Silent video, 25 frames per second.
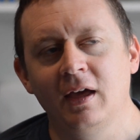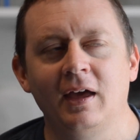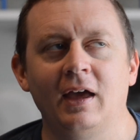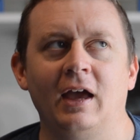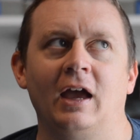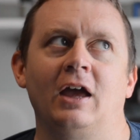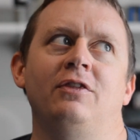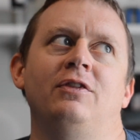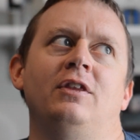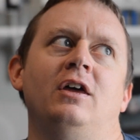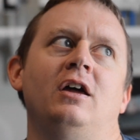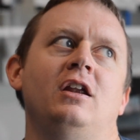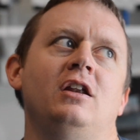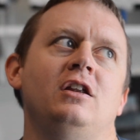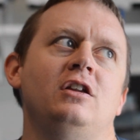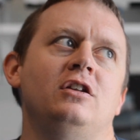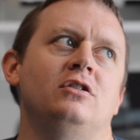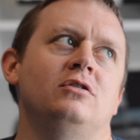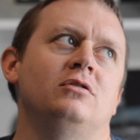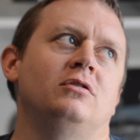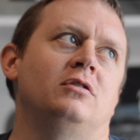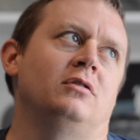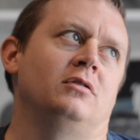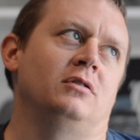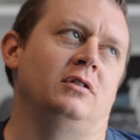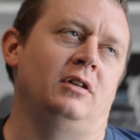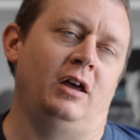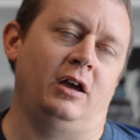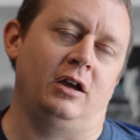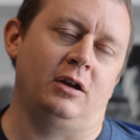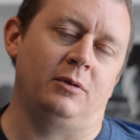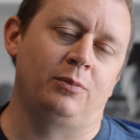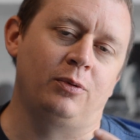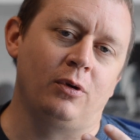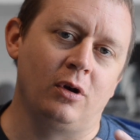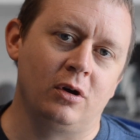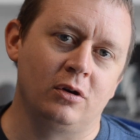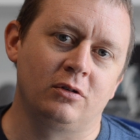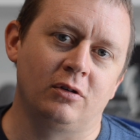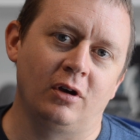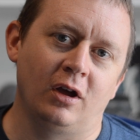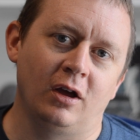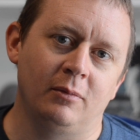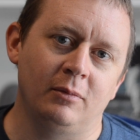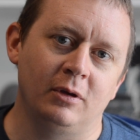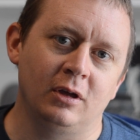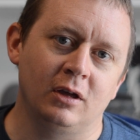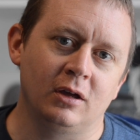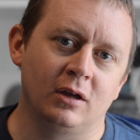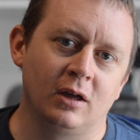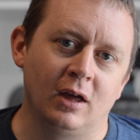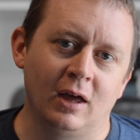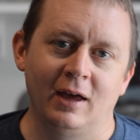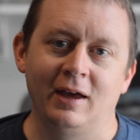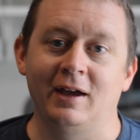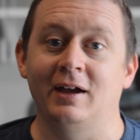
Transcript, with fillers: and then you don't like programming